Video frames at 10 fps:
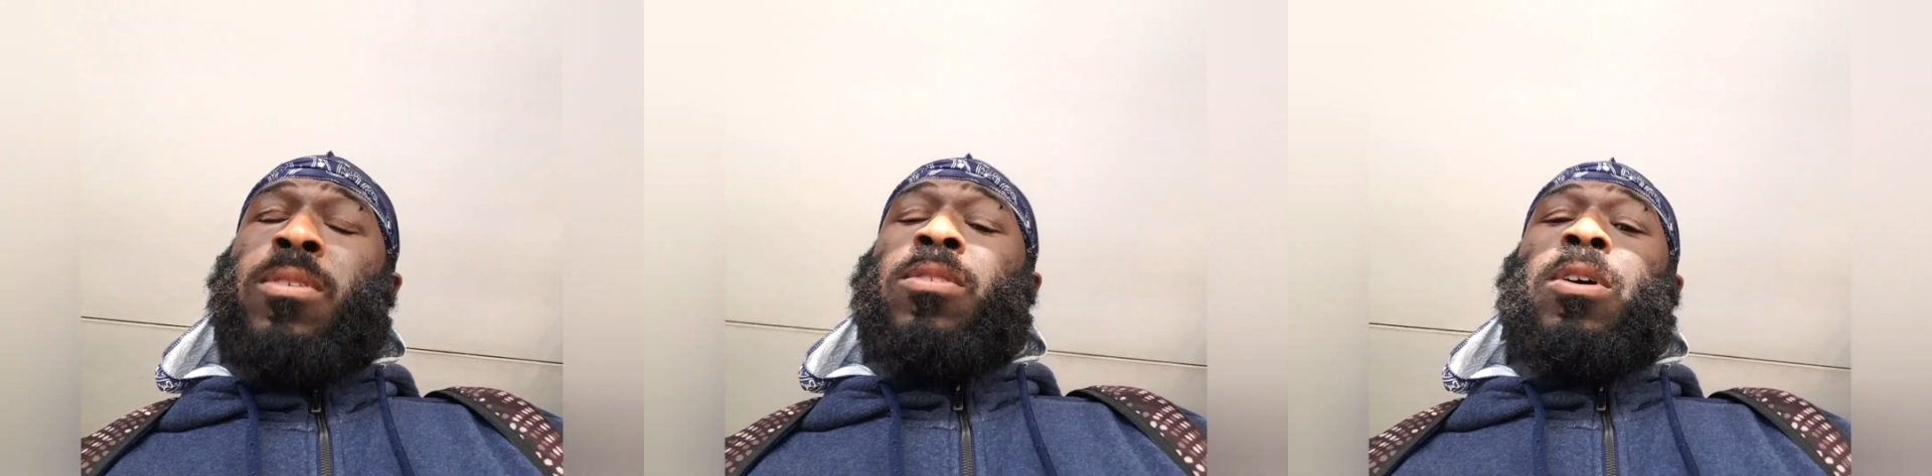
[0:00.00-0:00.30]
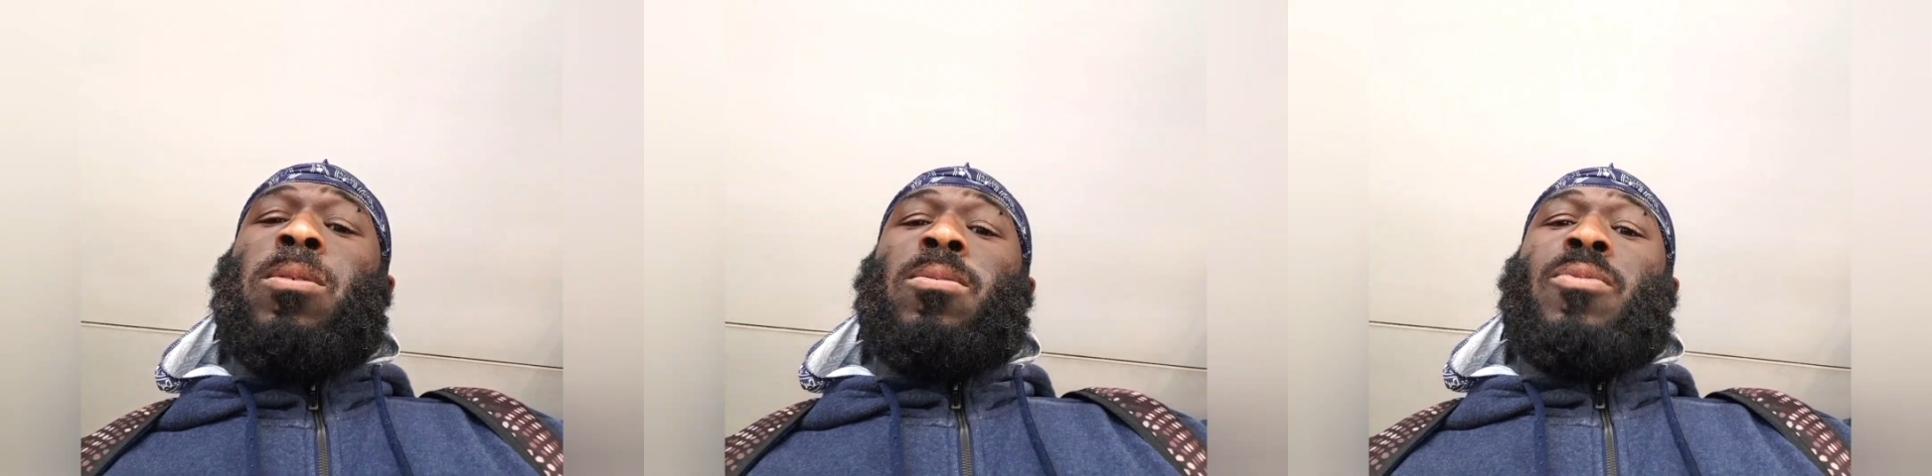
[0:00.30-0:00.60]

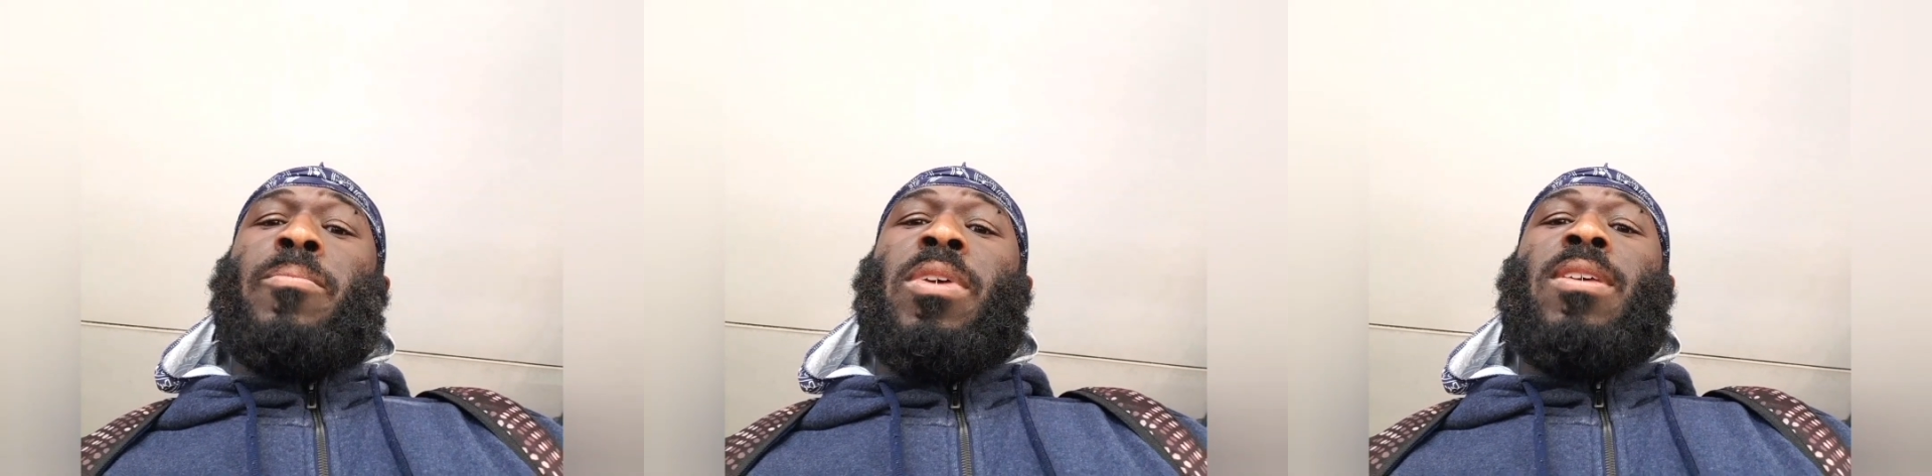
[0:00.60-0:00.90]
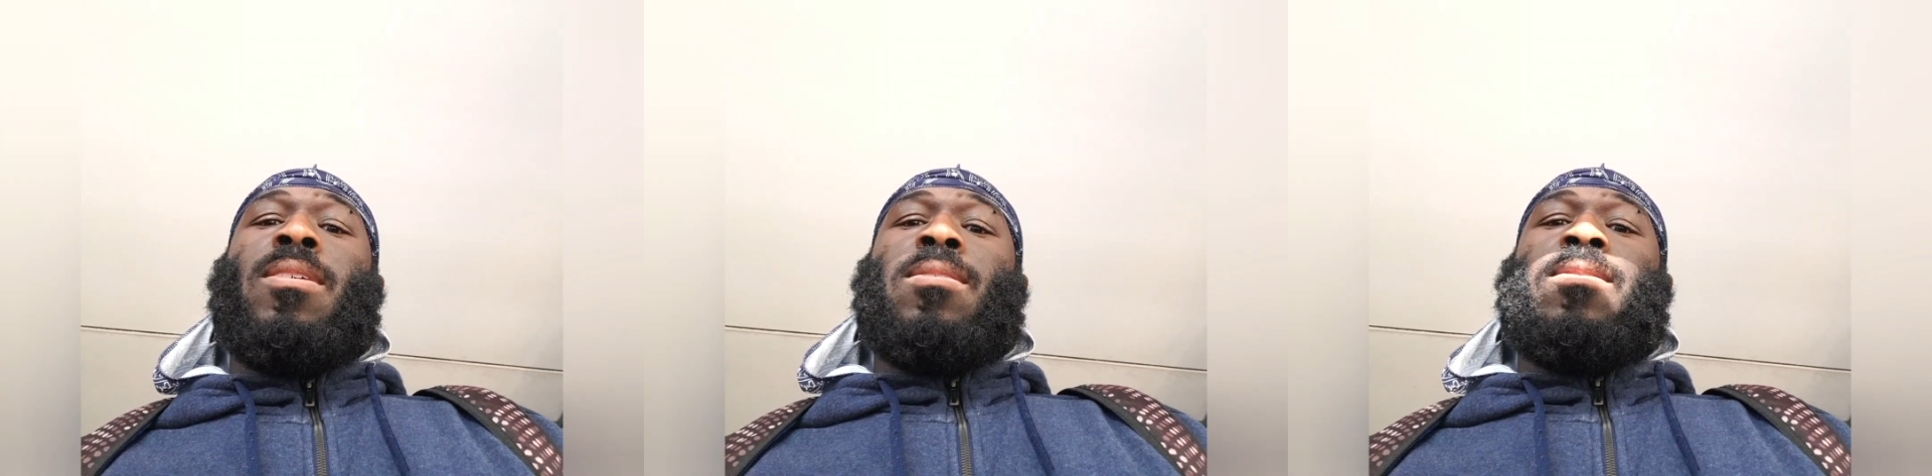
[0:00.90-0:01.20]
So from
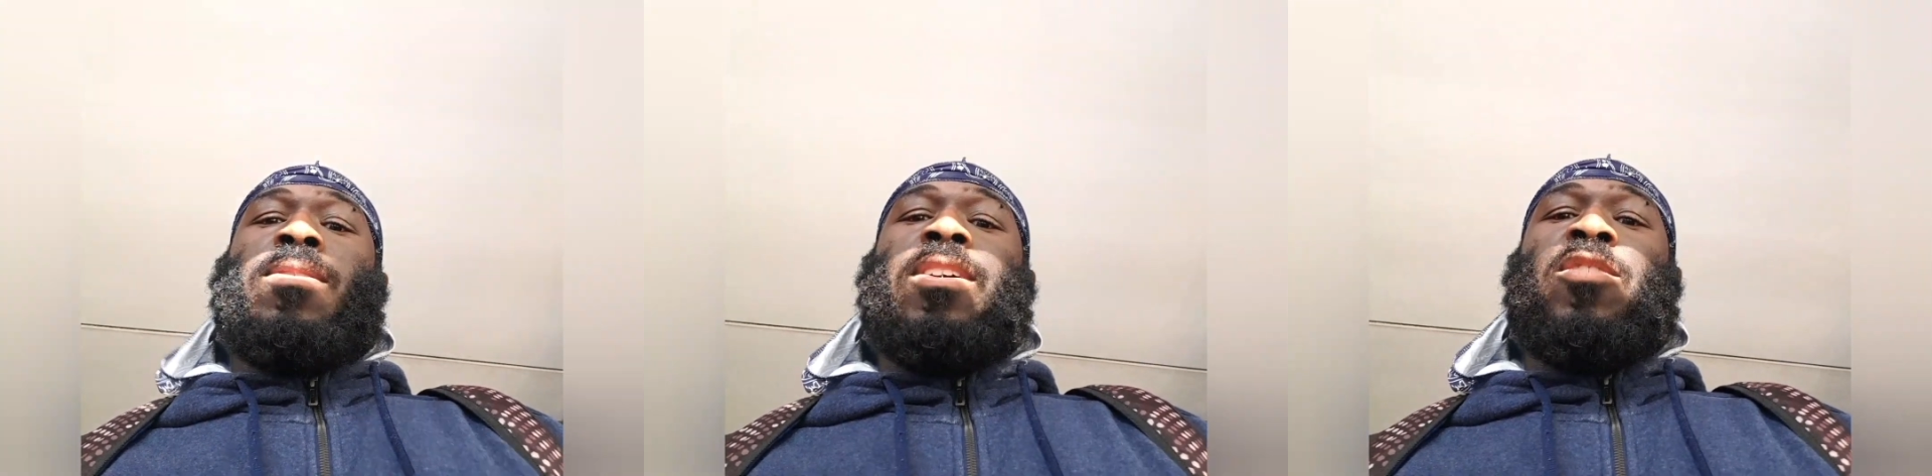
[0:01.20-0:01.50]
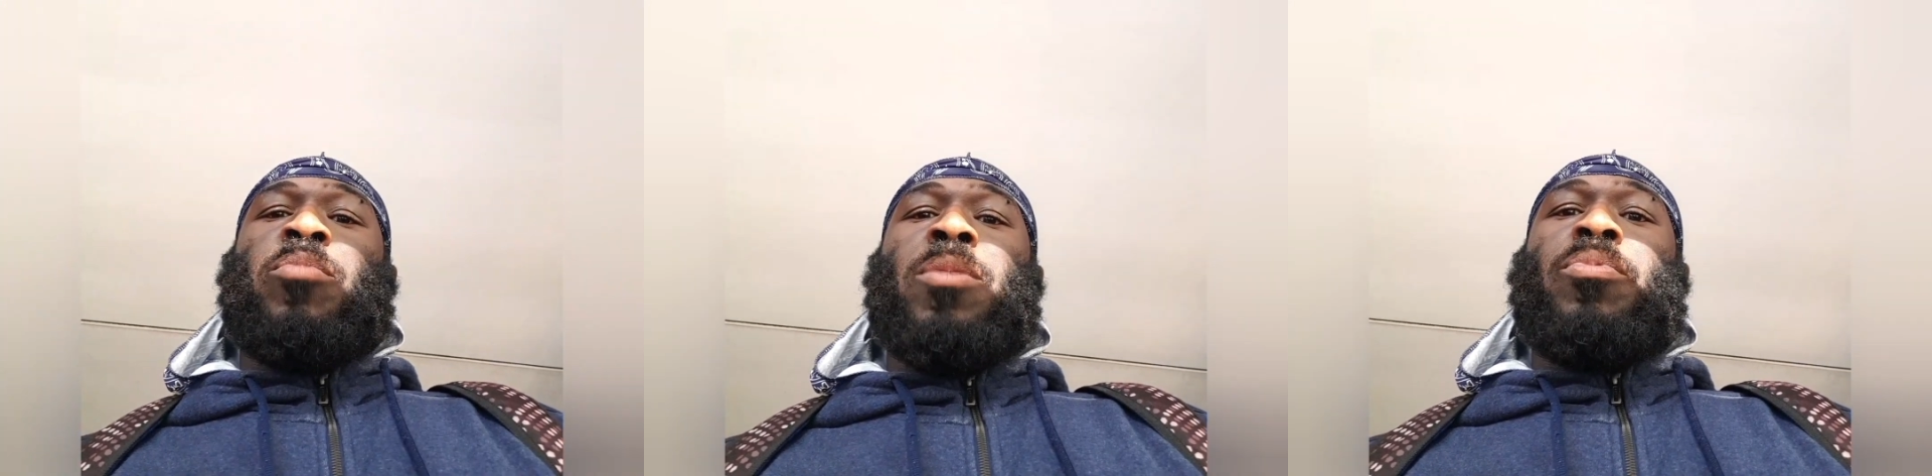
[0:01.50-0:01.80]
me to
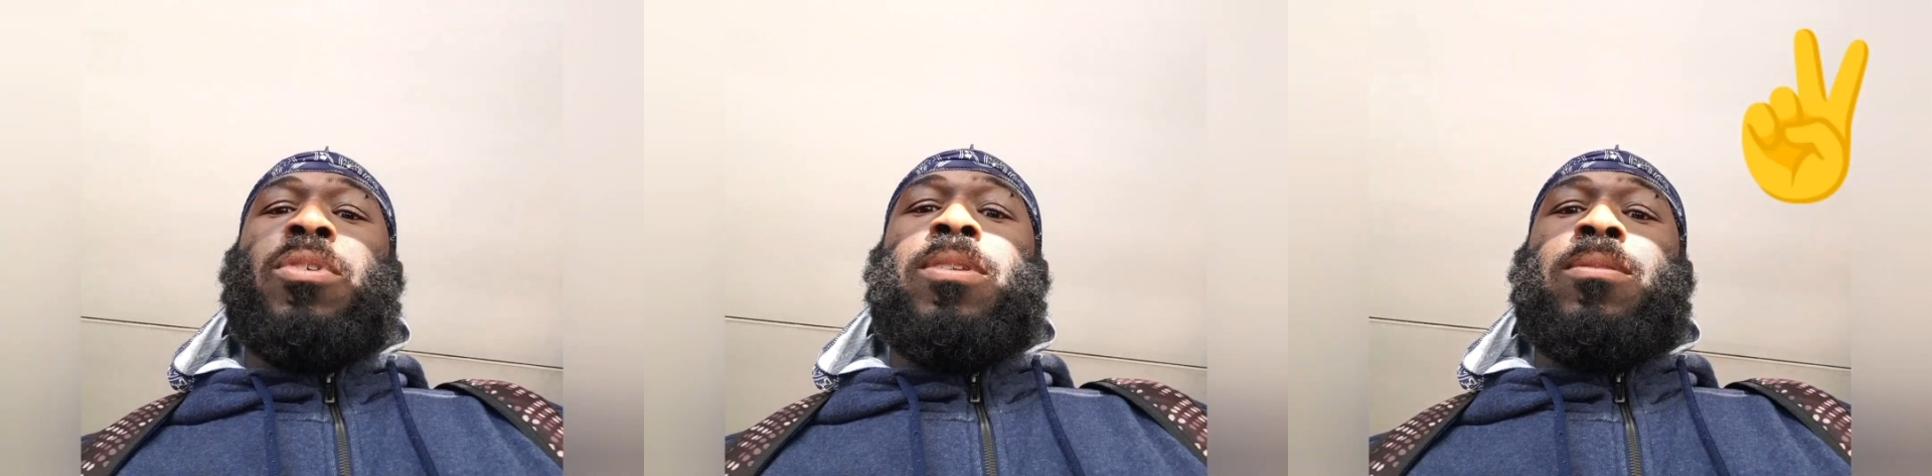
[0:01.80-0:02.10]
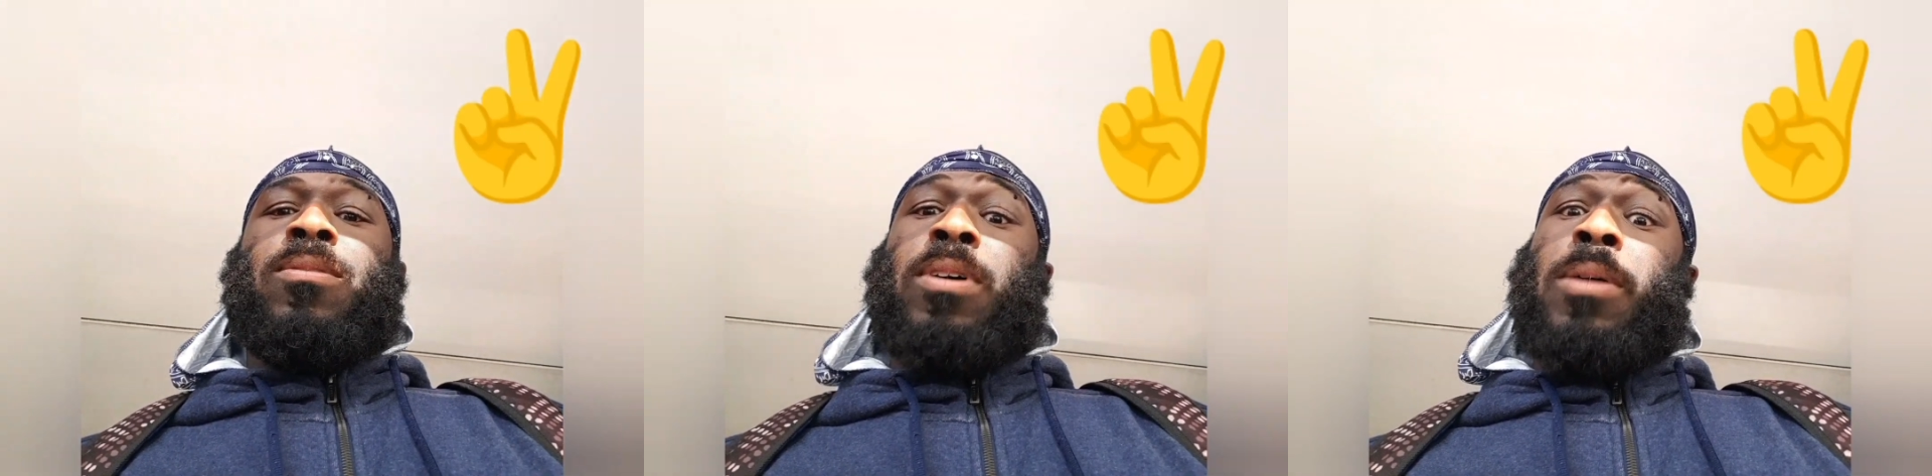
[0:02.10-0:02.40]
next breakpoint,
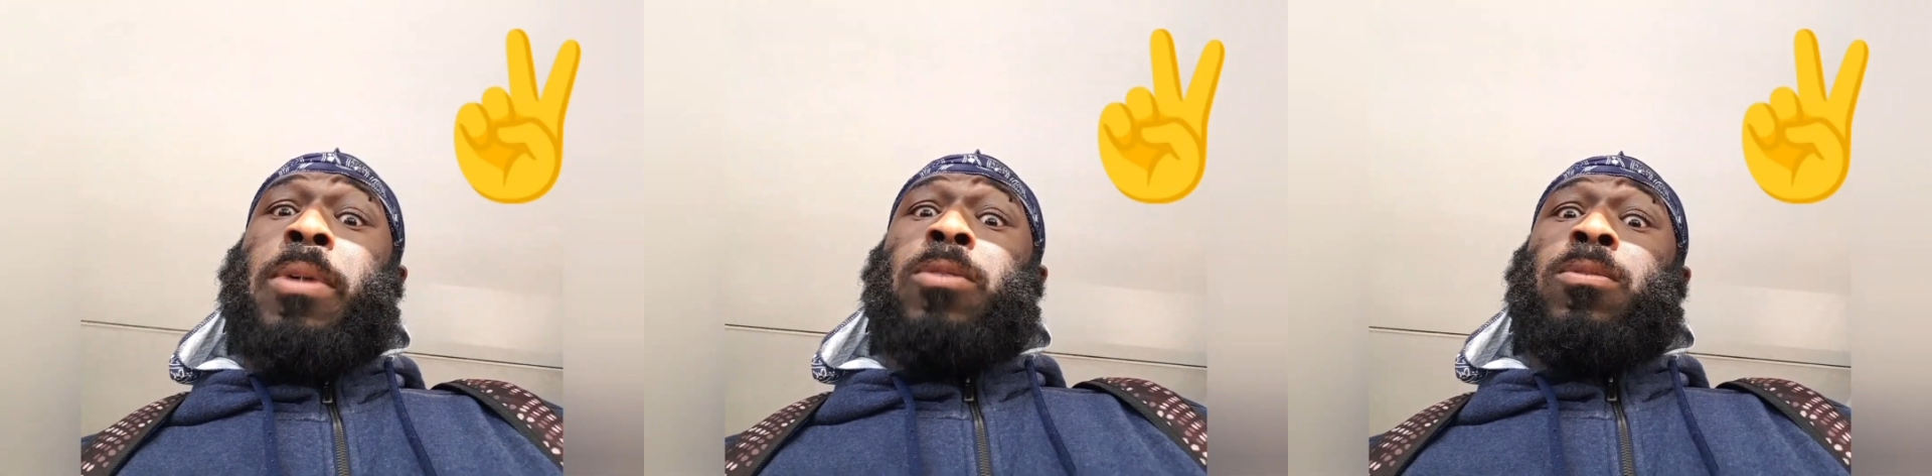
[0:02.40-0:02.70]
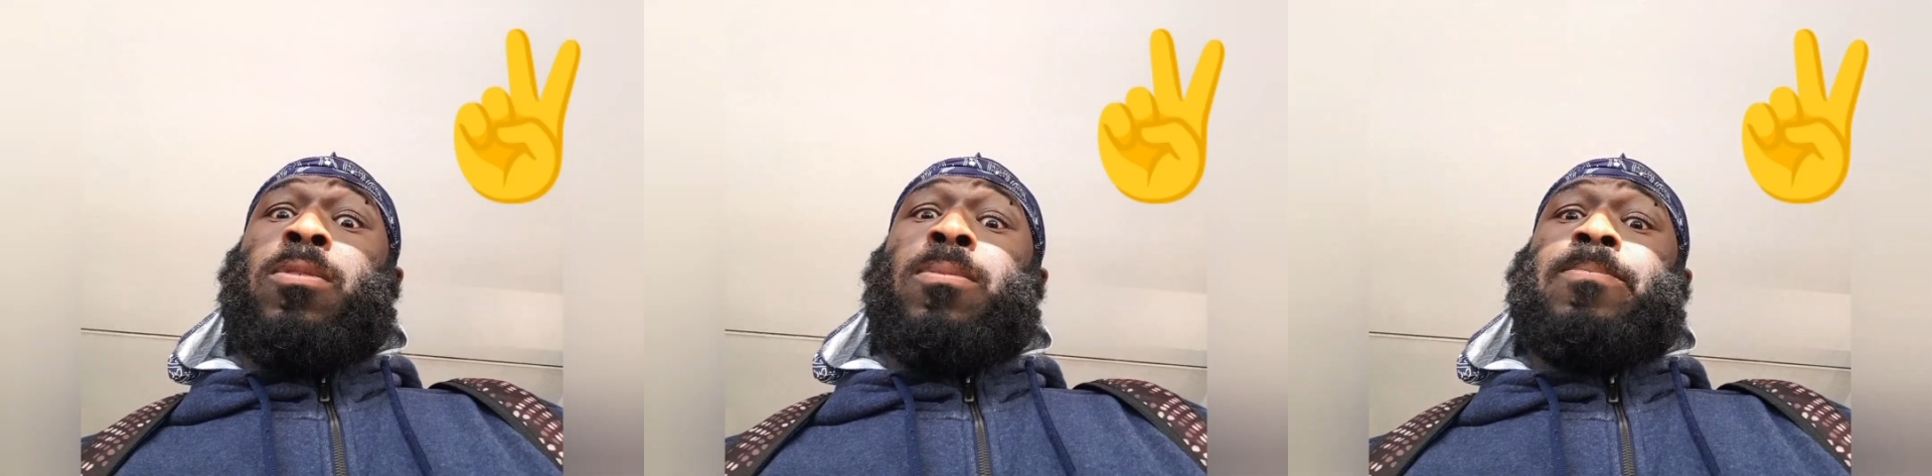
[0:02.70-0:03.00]
I'm
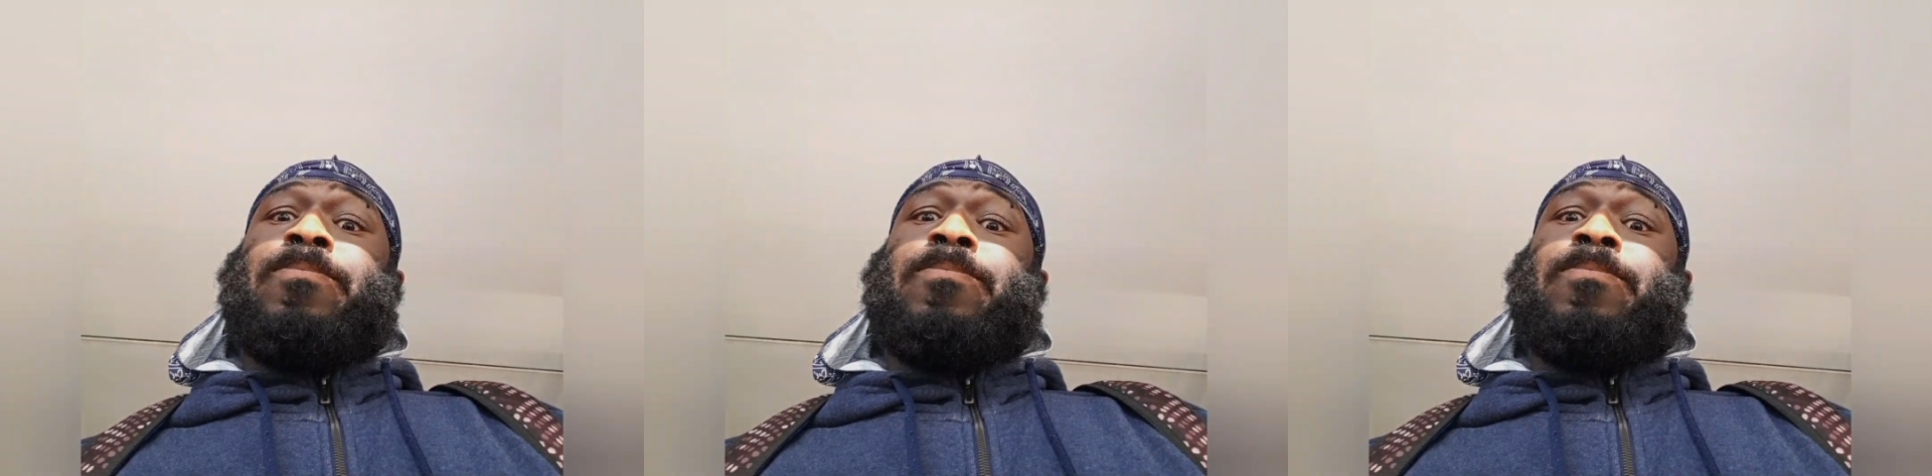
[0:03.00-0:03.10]
out.